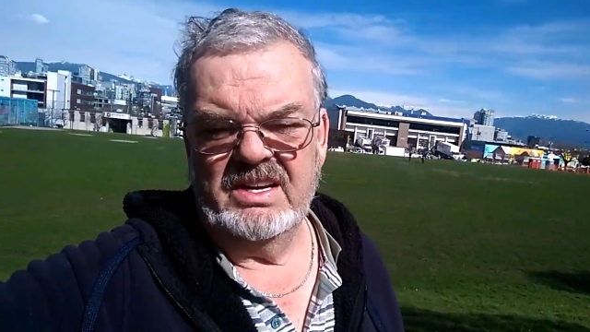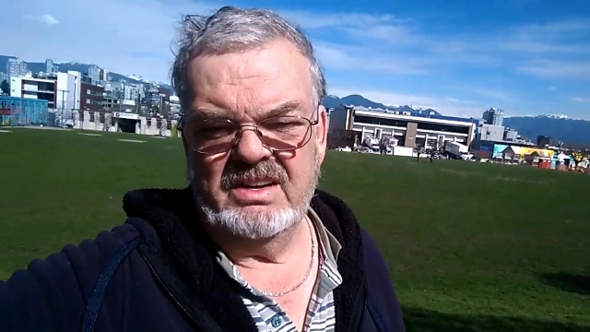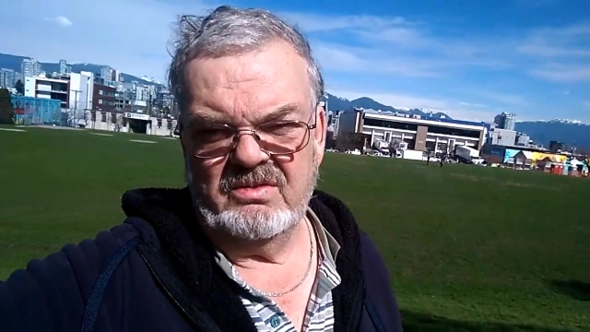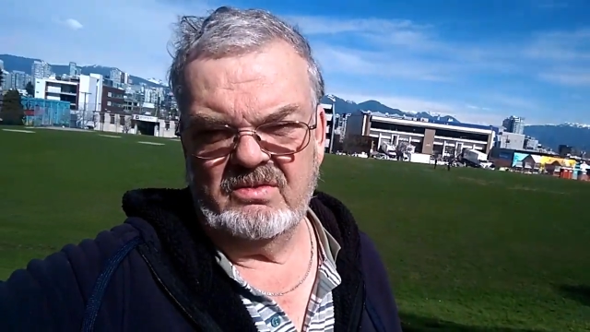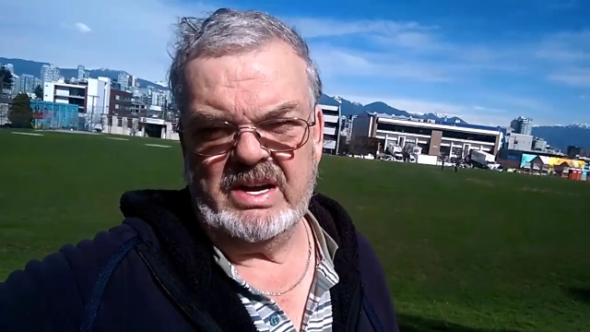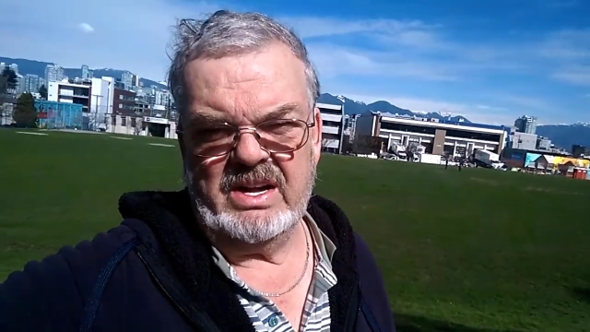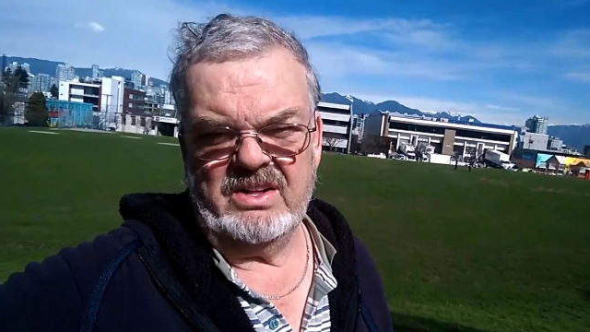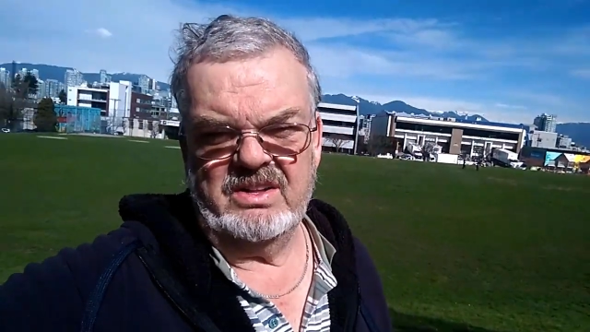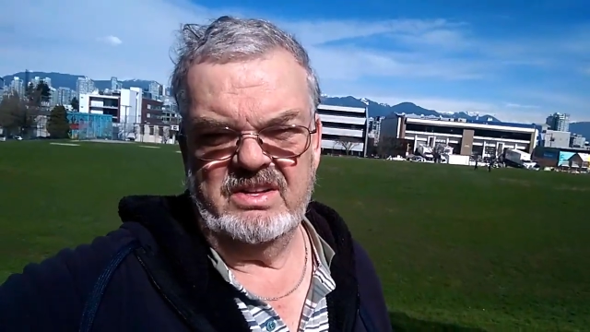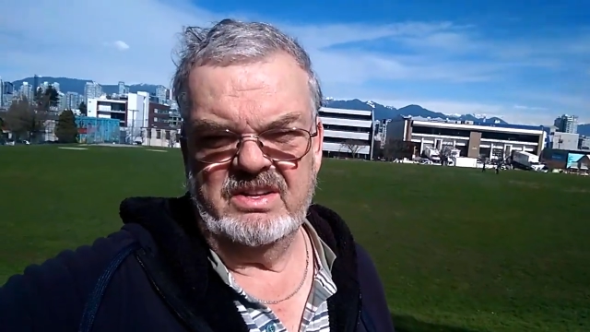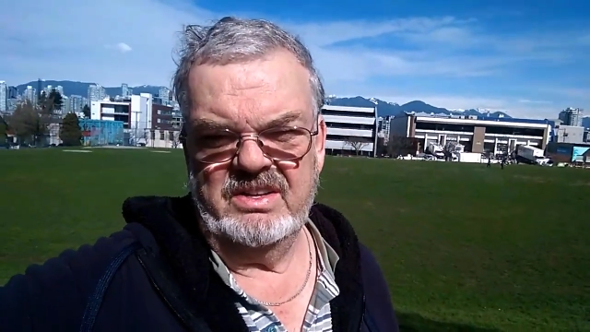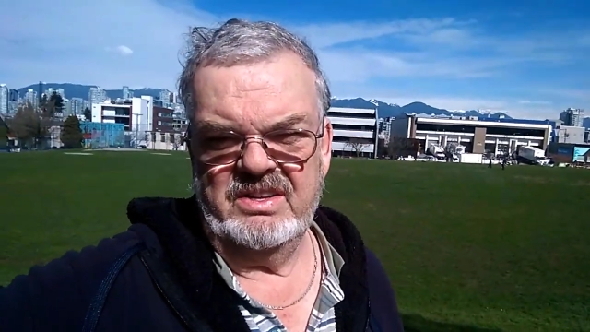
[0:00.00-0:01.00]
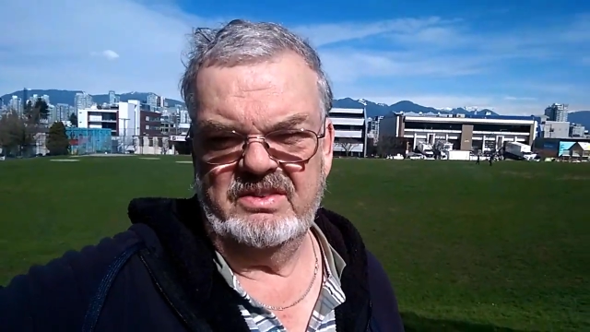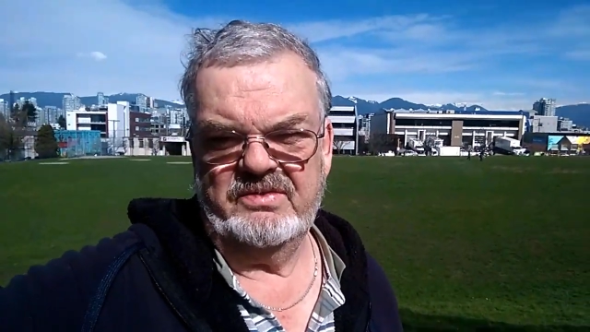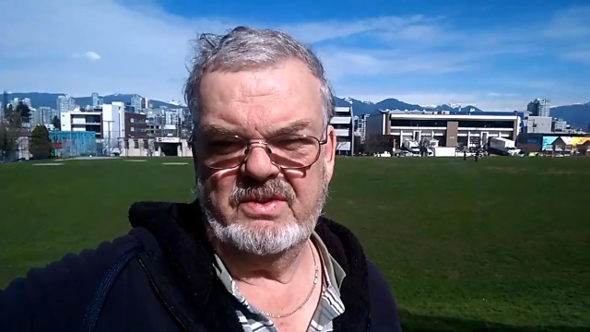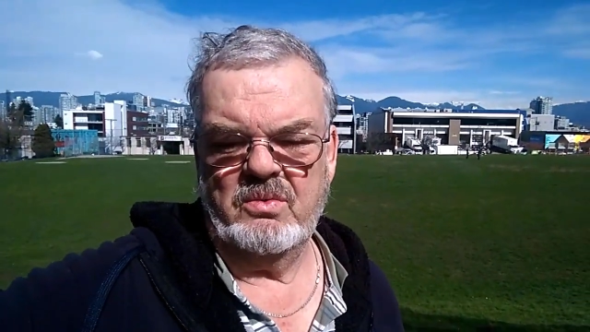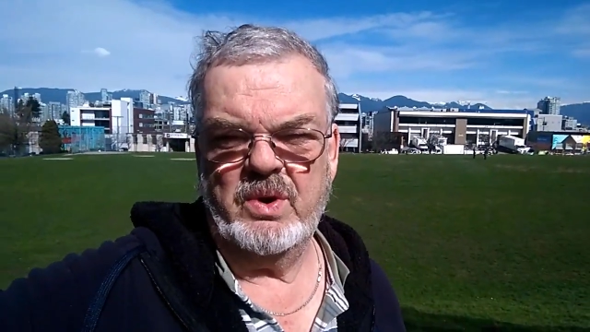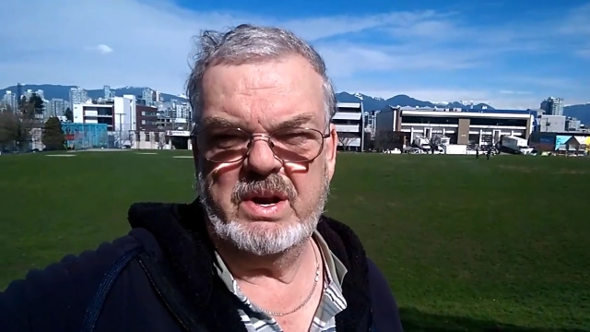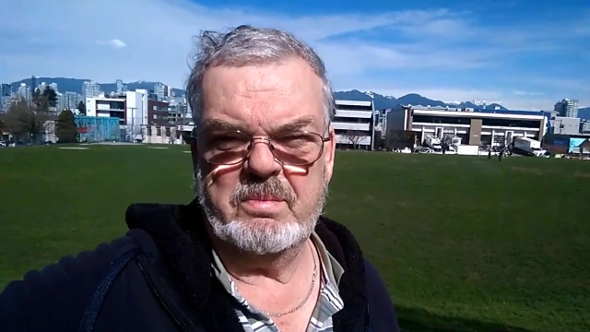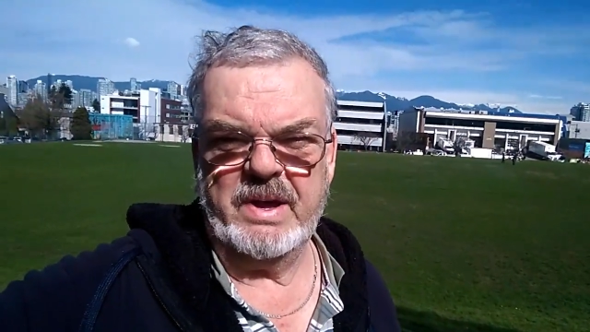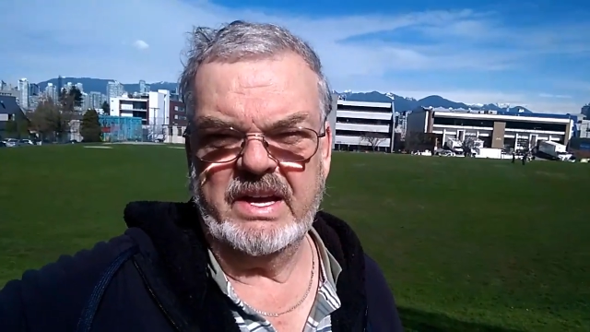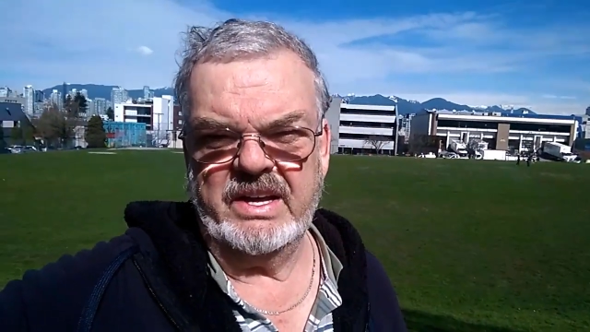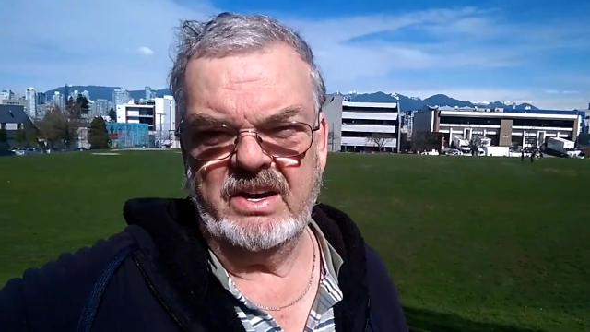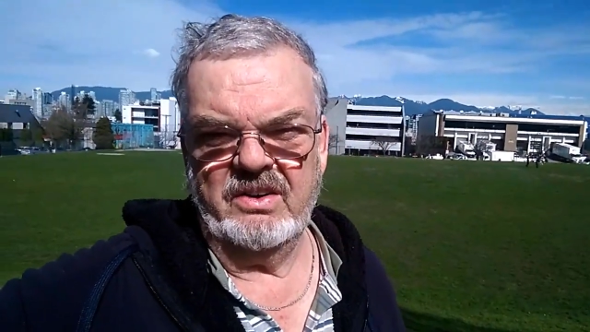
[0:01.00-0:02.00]
well, from
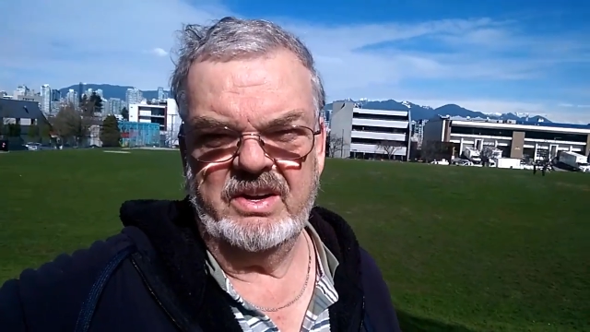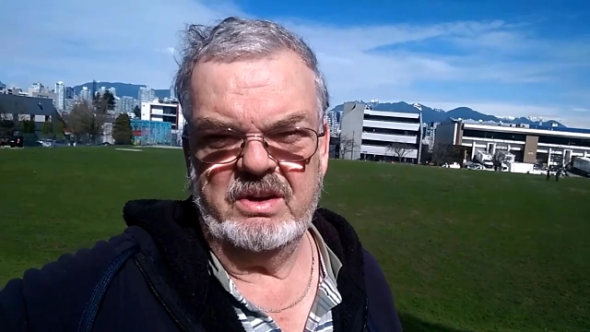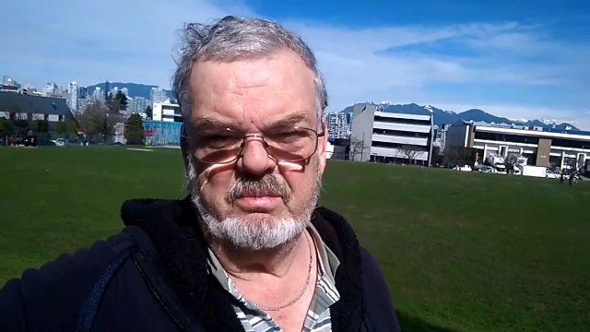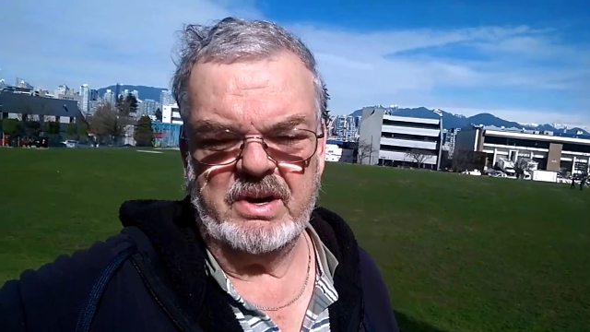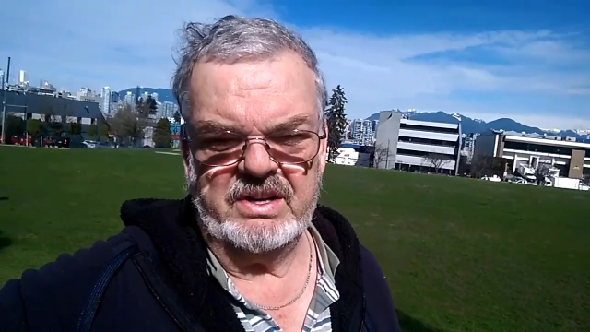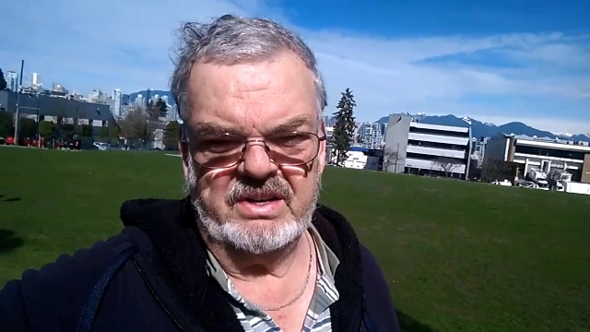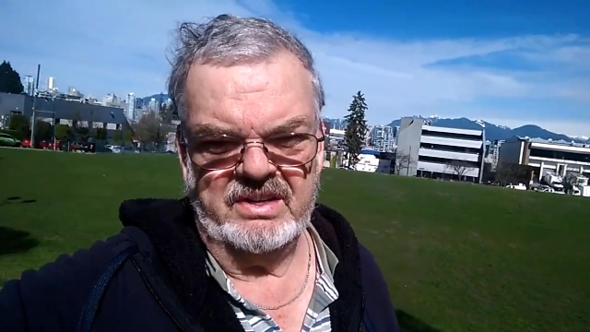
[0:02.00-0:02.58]
Winnipeg area, but